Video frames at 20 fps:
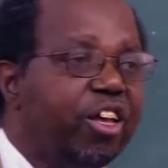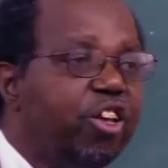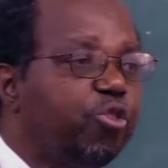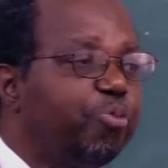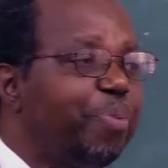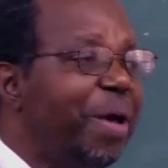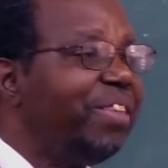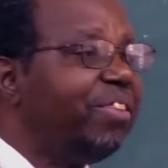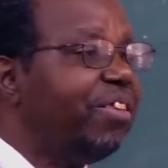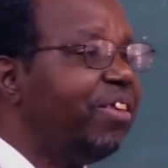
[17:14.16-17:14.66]
he
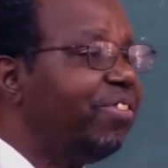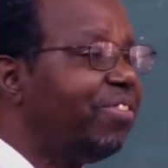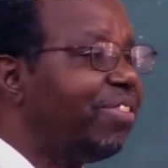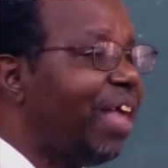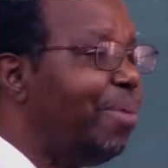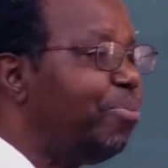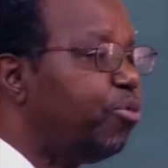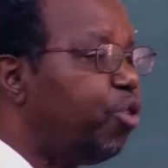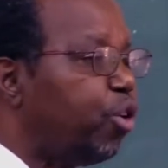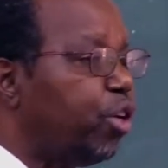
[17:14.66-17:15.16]
spent his
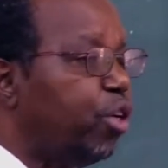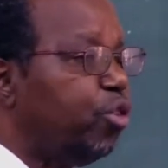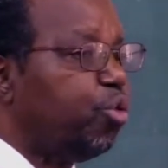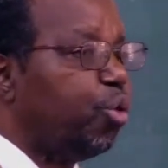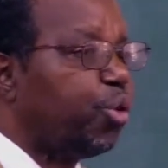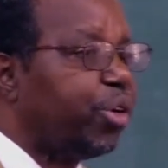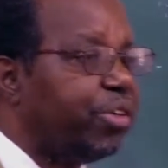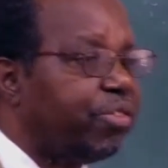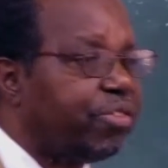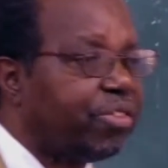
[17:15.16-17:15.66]
time talking
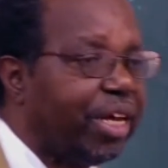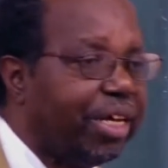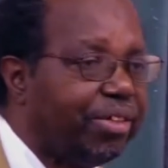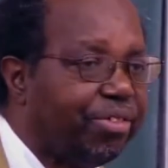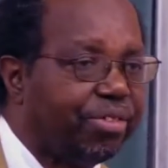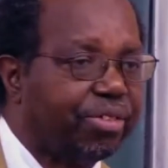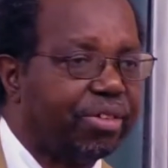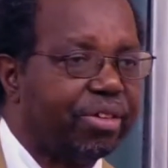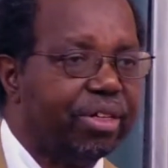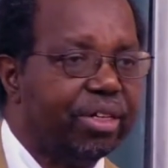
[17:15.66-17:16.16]
to
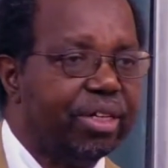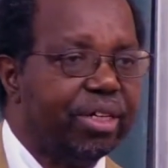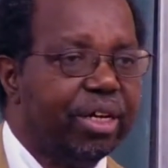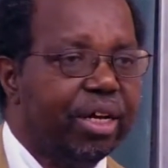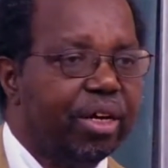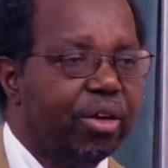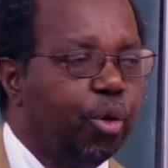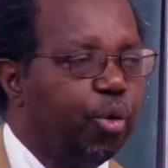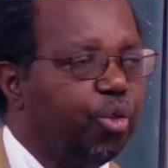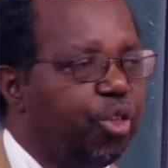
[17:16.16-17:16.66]
Christians.
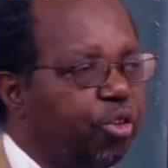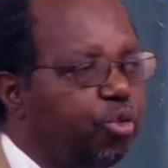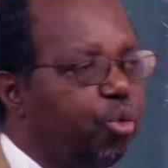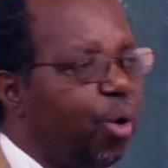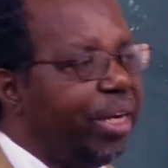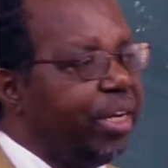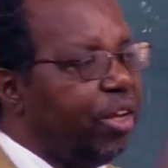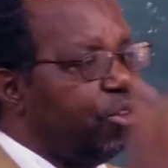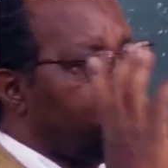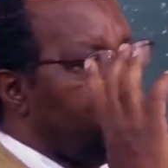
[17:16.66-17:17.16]
Oh, this
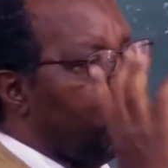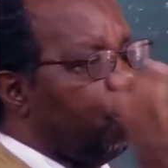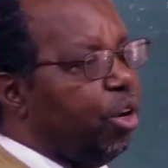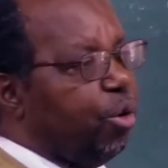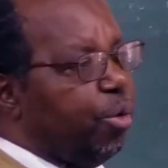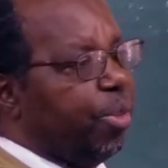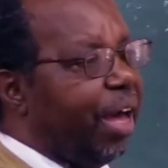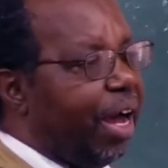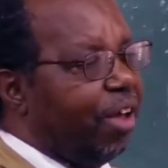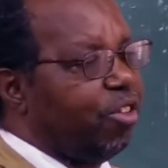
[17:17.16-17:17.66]
one is
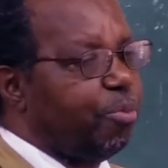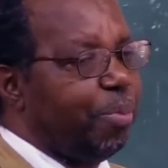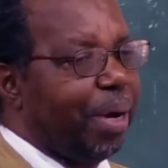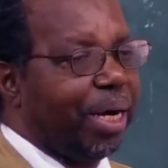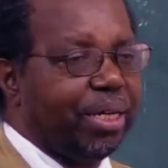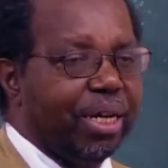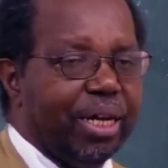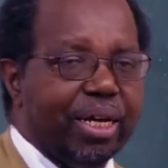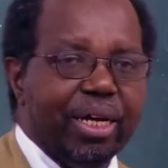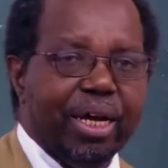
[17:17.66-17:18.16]
quarreling with the
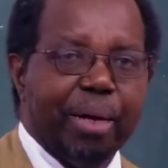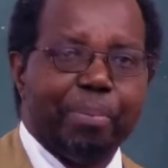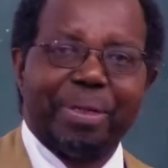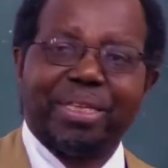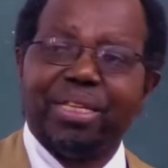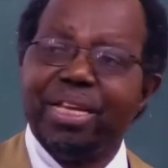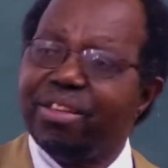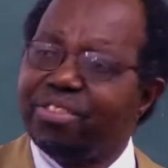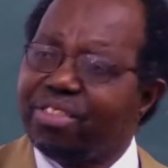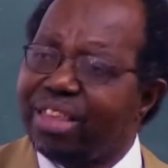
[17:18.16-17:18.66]
husband,
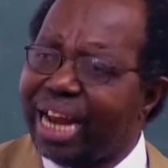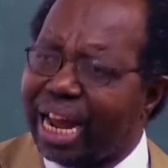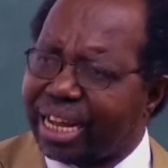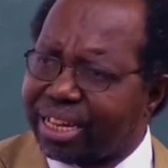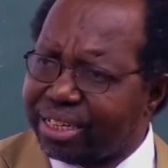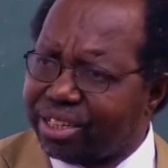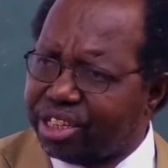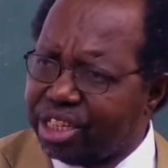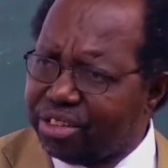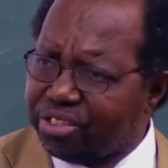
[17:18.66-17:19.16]
but he's still
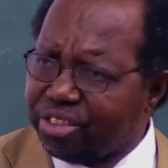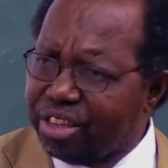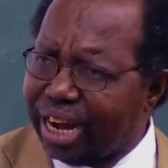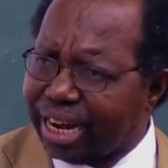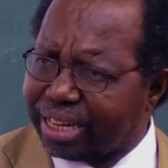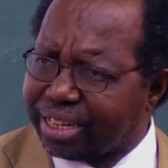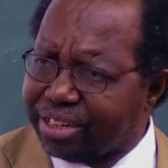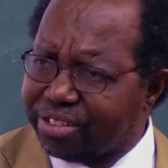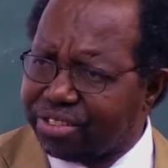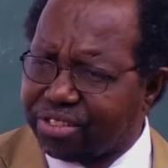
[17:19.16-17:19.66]

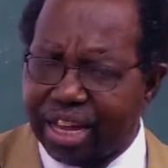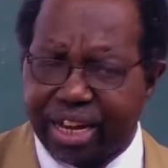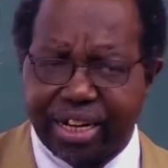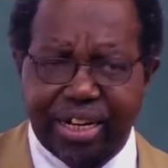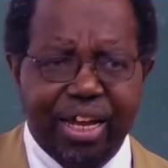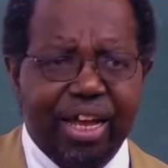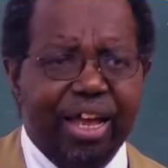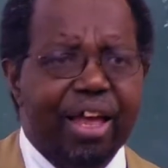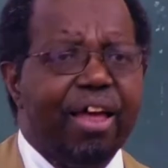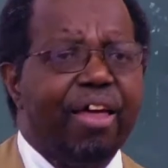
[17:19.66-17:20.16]
a
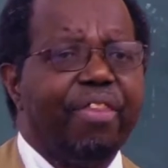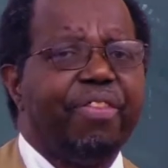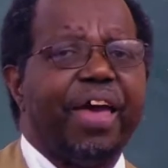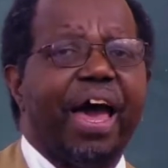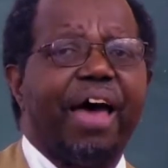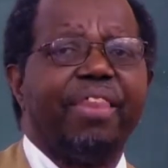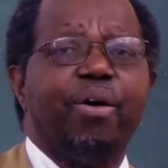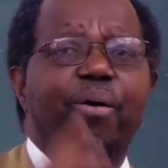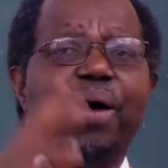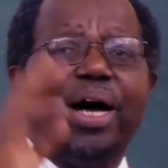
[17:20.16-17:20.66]
Christian.
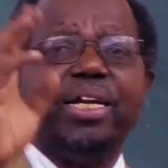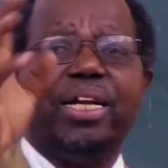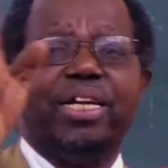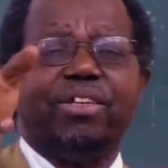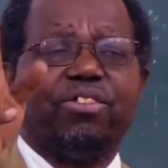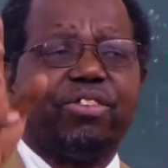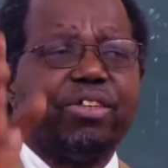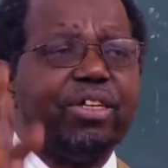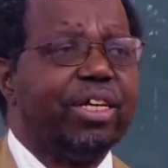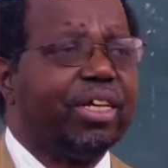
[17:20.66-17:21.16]
The other one
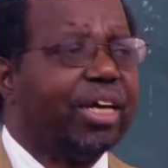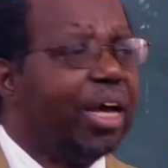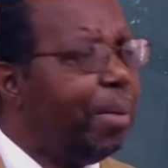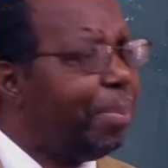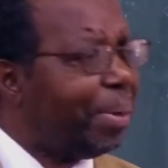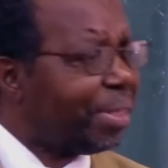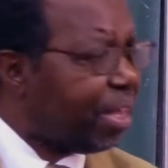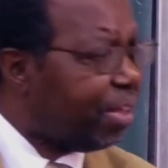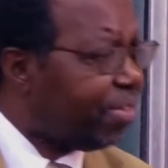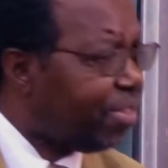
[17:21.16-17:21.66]
is sick,
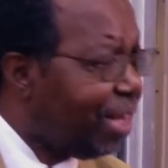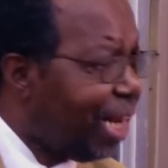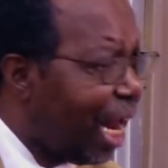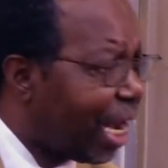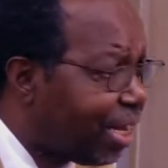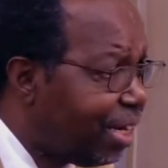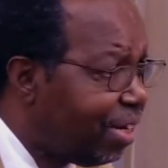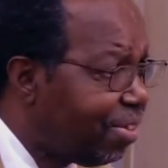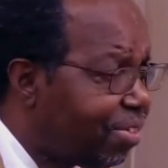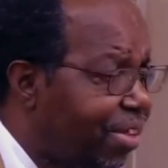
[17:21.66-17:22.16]
but he's still
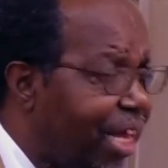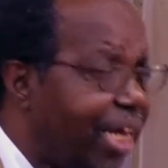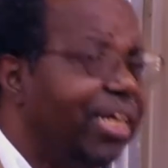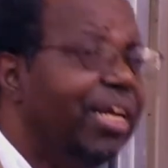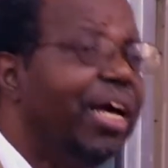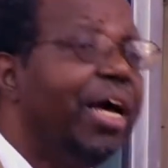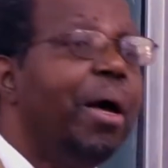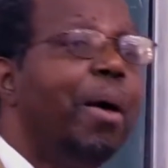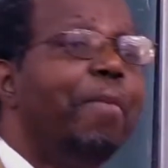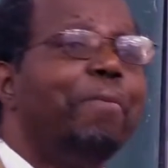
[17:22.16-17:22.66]
a
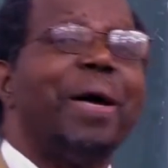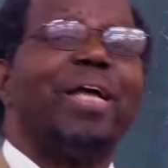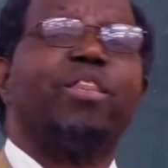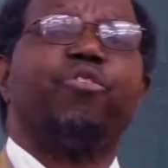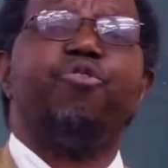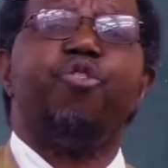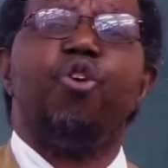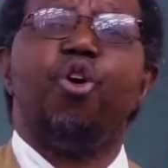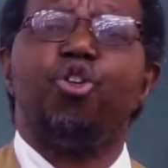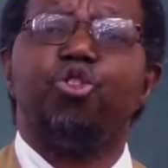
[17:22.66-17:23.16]
Christian. But
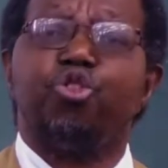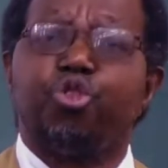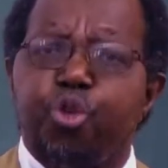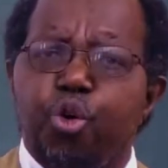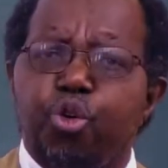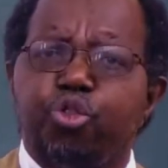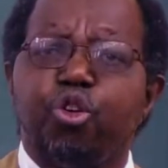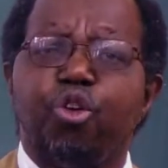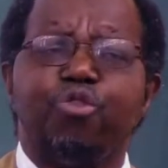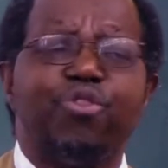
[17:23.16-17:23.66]
for
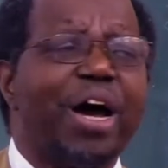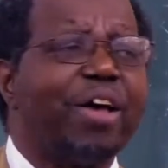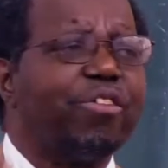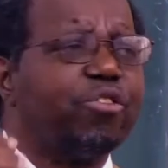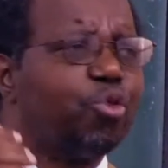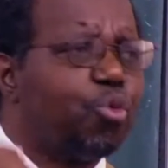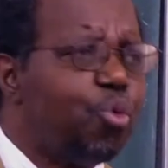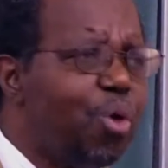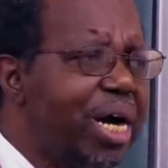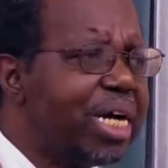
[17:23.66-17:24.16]
those of
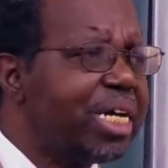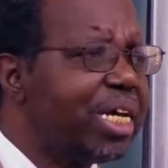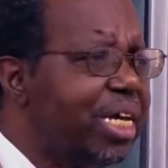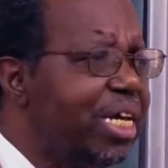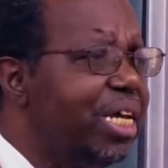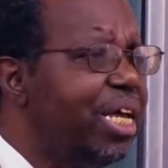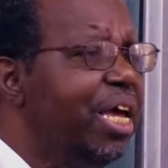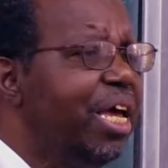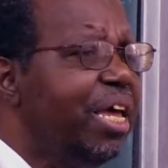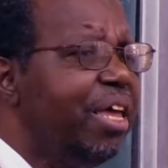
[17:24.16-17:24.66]
us
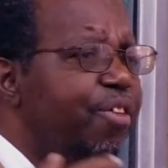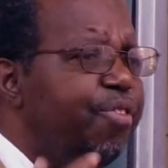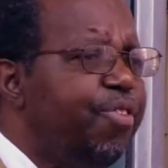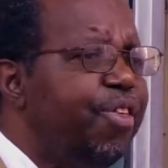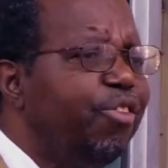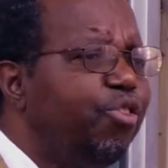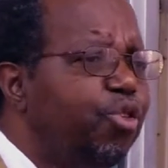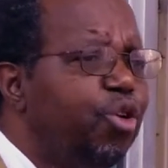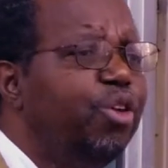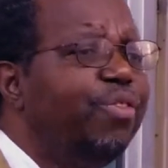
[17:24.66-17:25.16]
working in
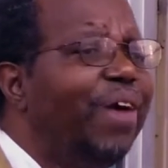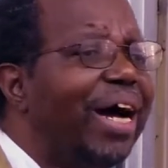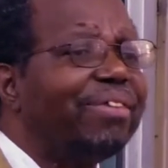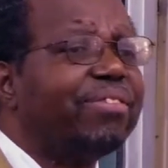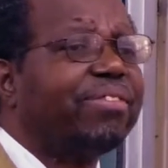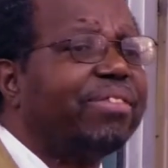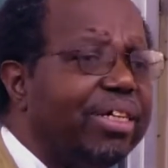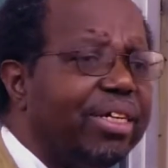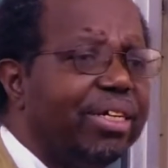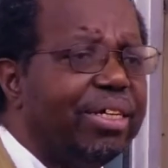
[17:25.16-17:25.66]
this
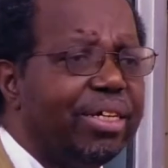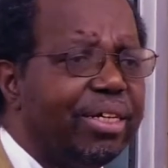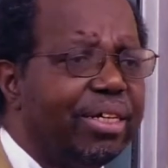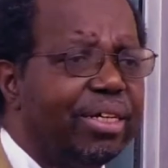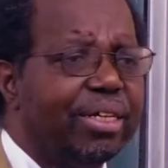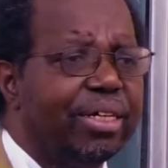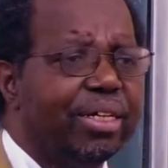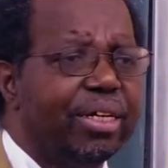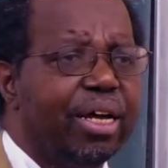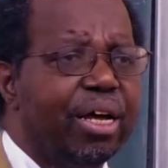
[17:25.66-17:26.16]
university,
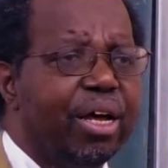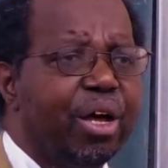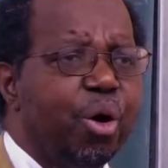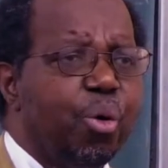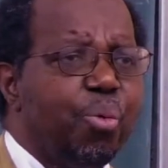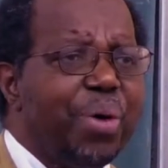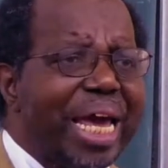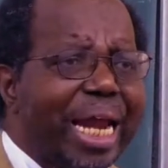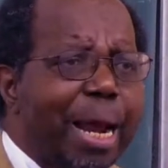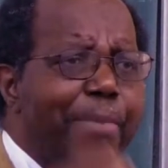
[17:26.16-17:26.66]

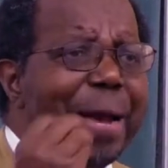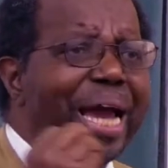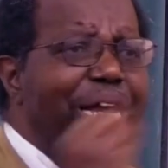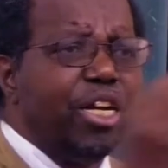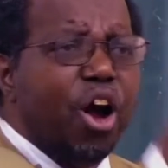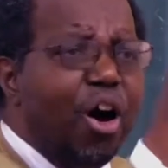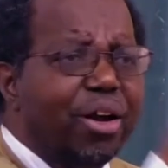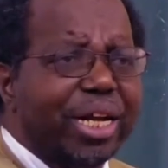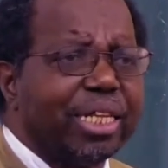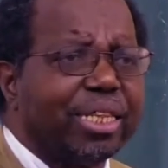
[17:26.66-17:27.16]
we are a
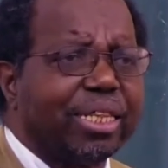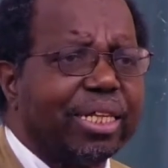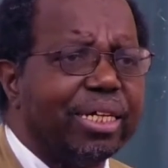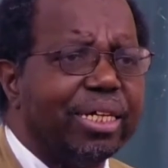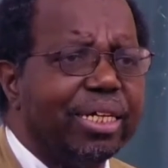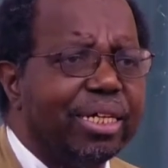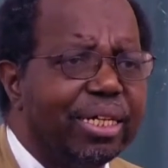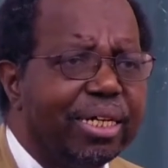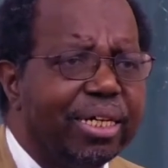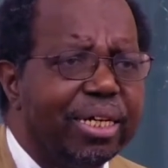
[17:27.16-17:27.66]

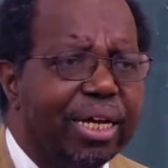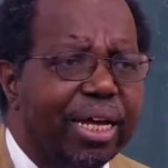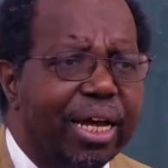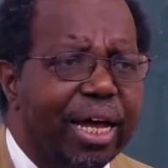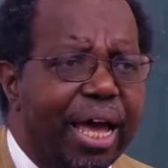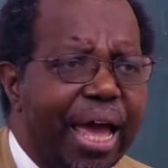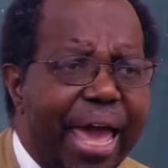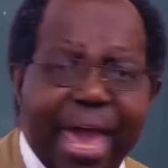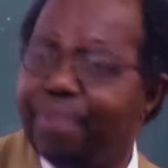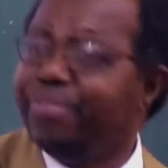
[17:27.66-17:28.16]
minority.
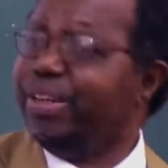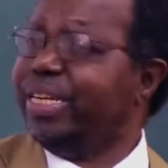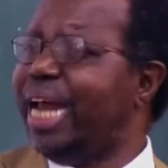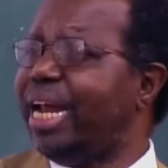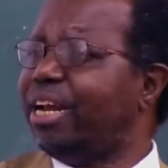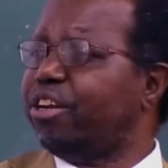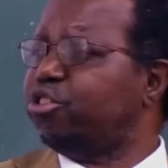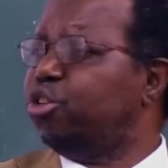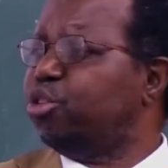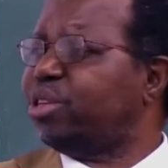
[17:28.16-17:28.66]
Every
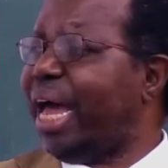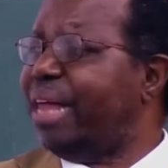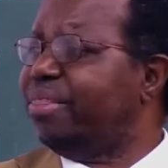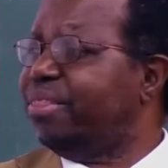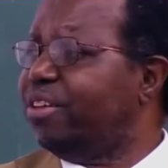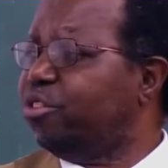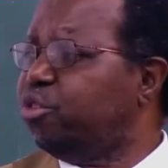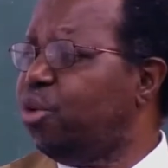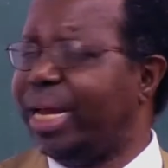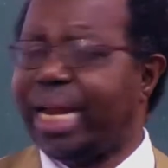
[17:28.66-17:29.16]
direction you turn
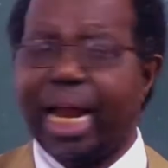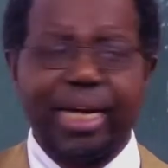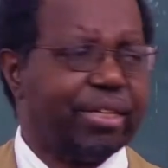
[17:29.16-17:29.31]
this way, an